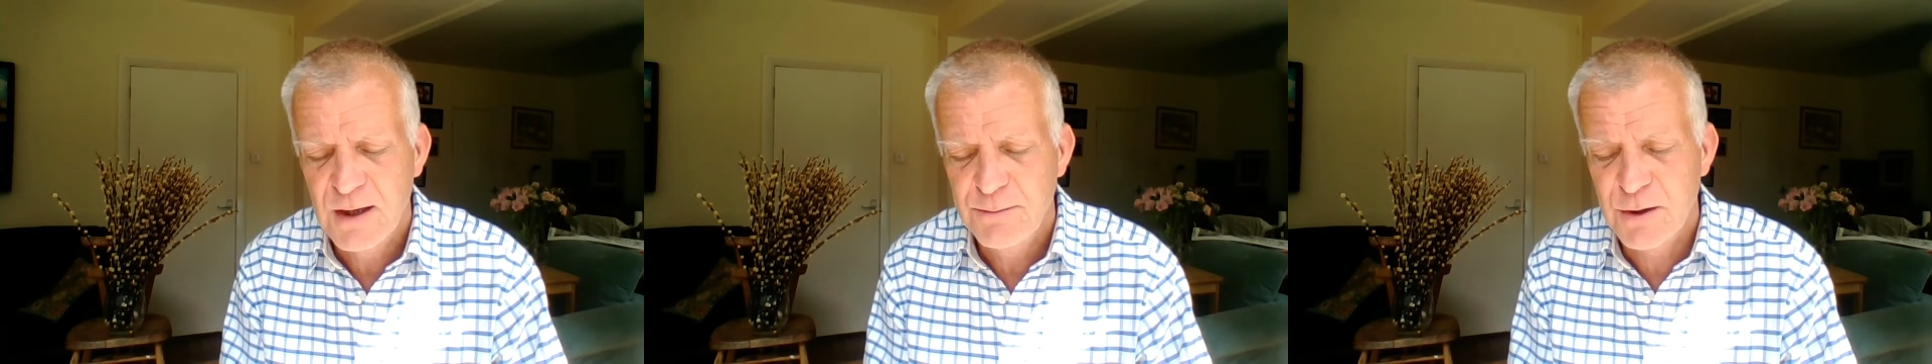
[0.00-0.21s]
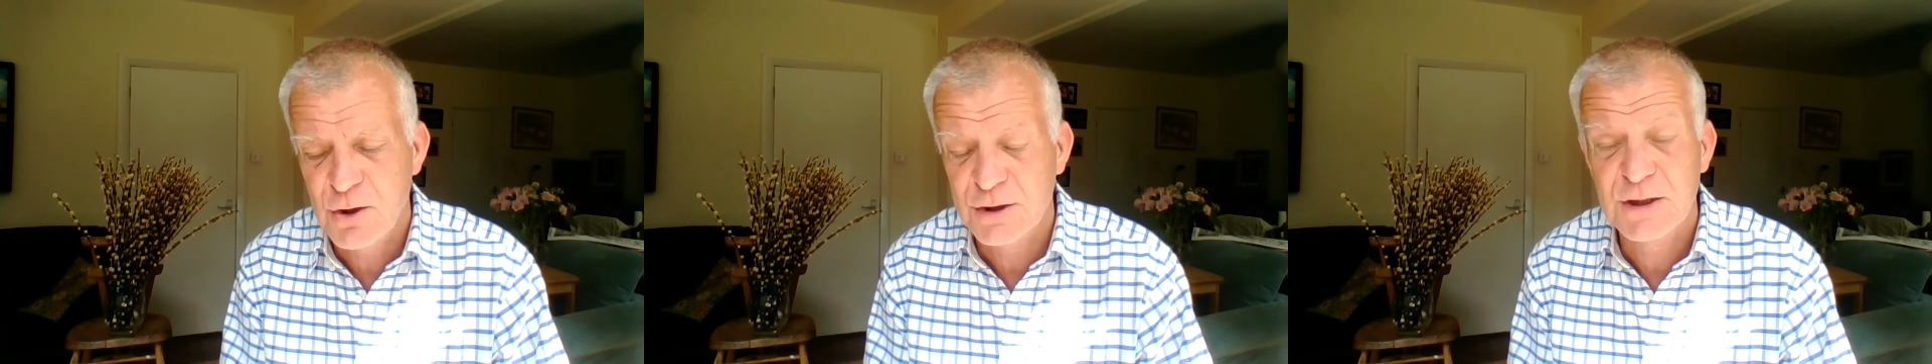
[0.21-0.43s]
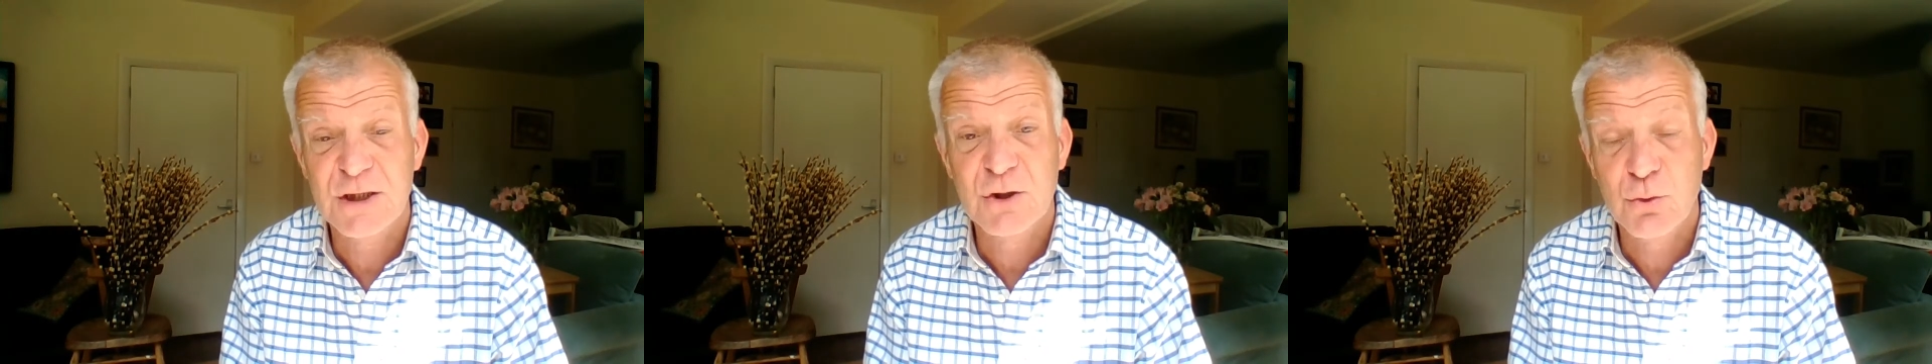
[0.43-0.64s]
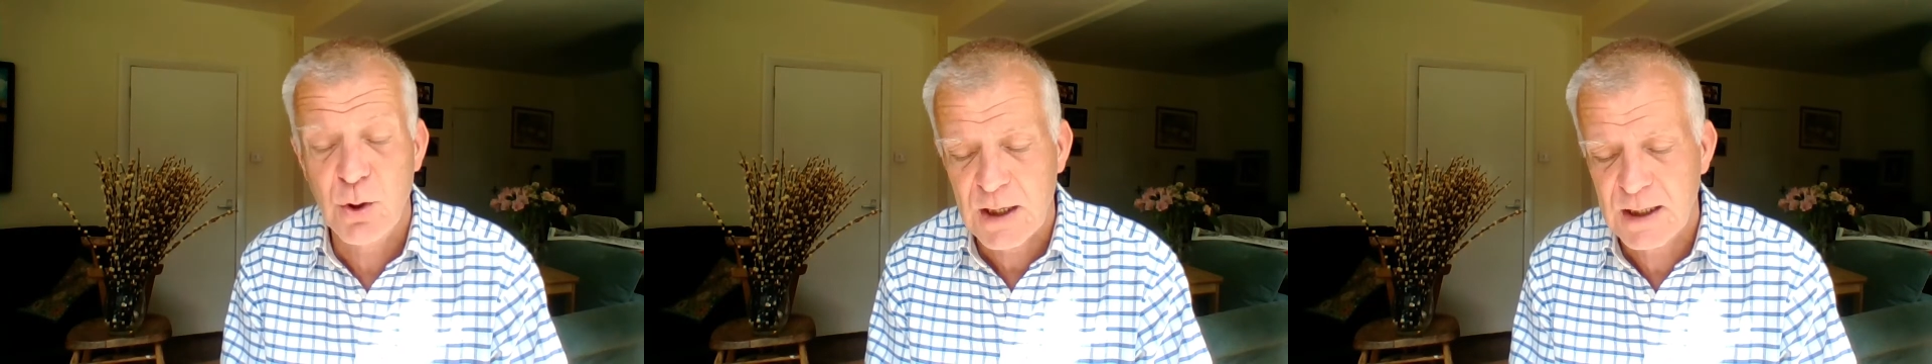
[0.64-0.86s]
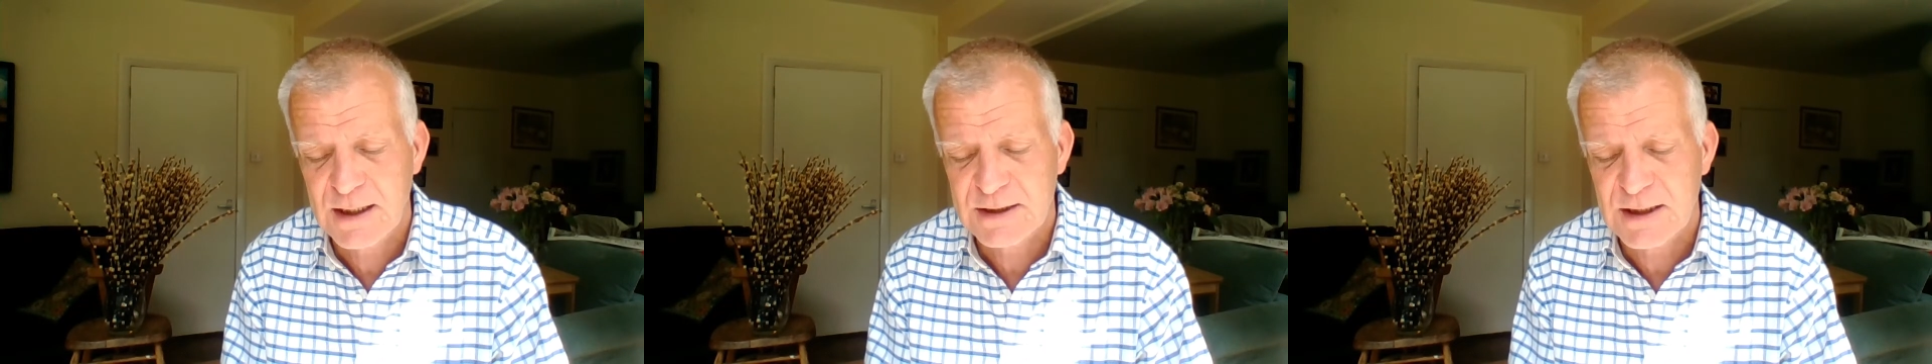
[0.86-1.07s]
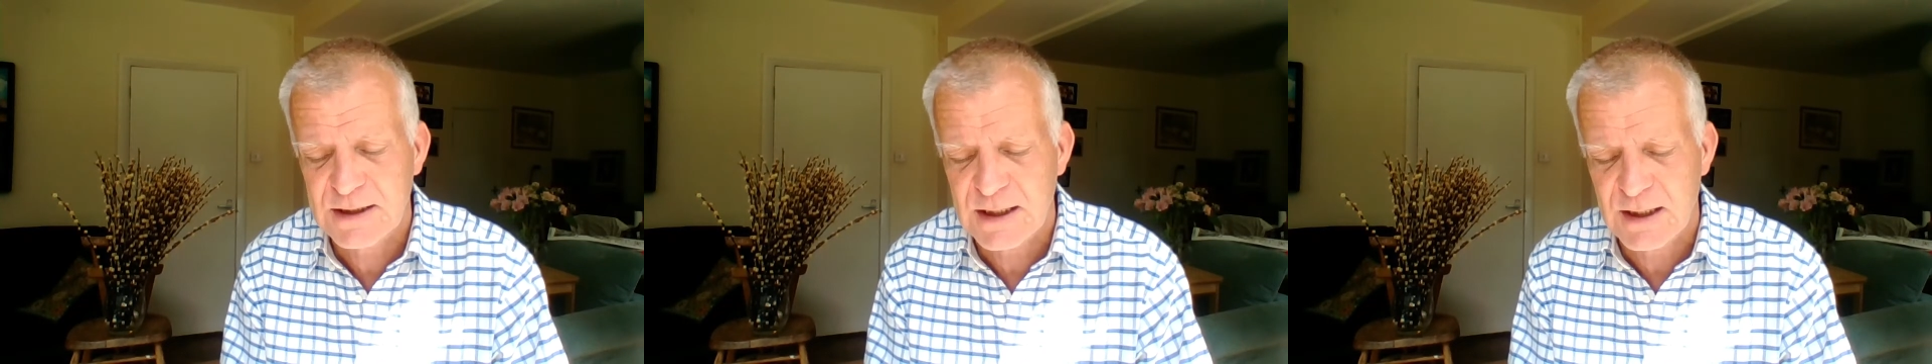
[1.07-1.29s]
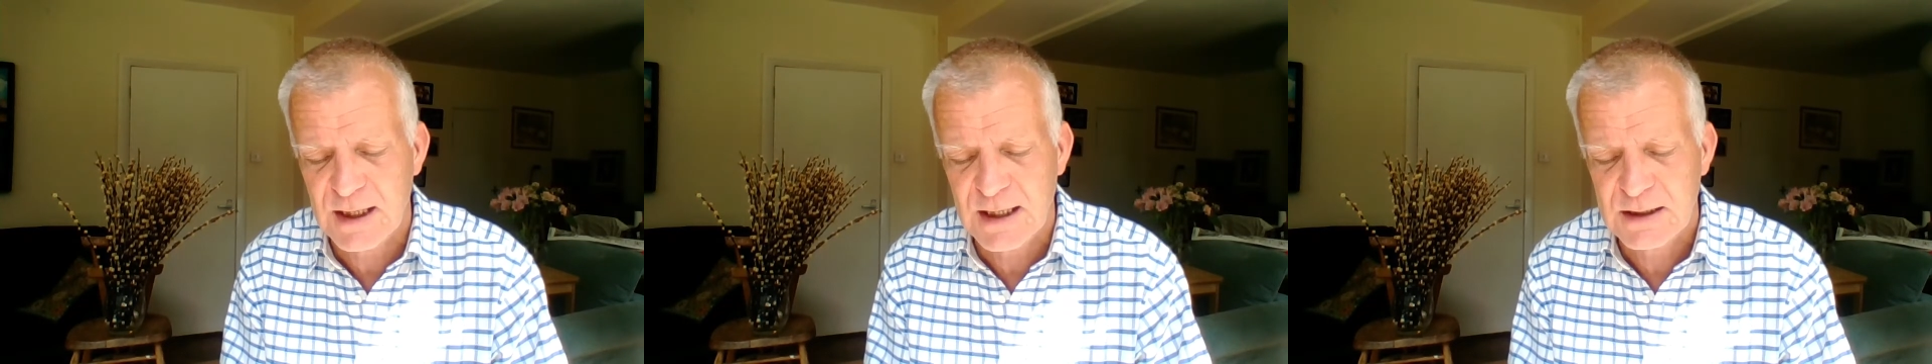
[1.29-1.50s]
because as quickly as he
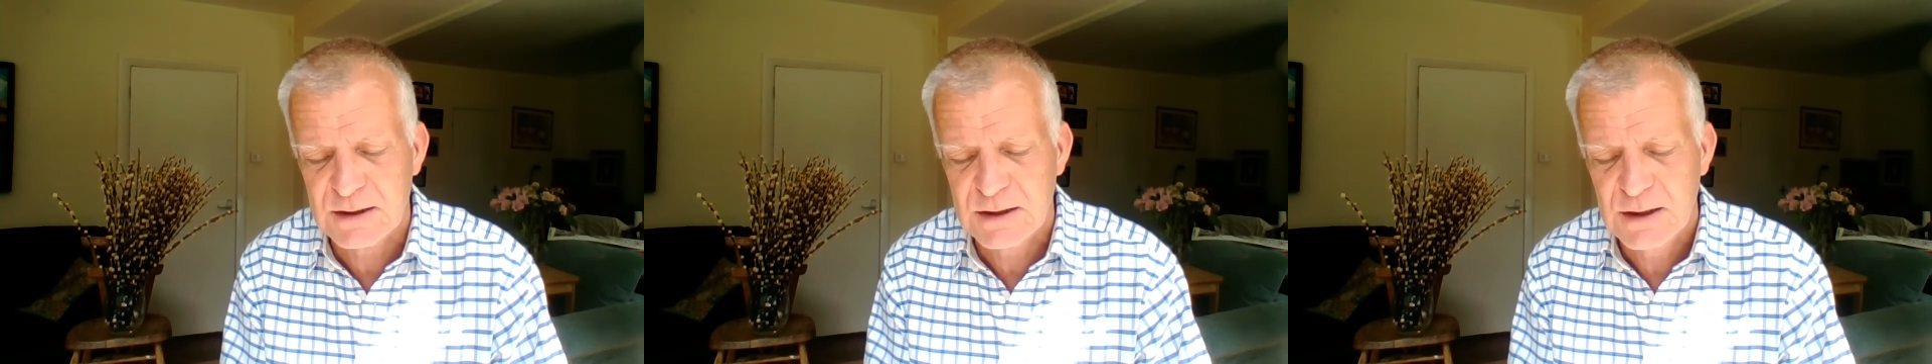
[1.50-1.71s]
did that,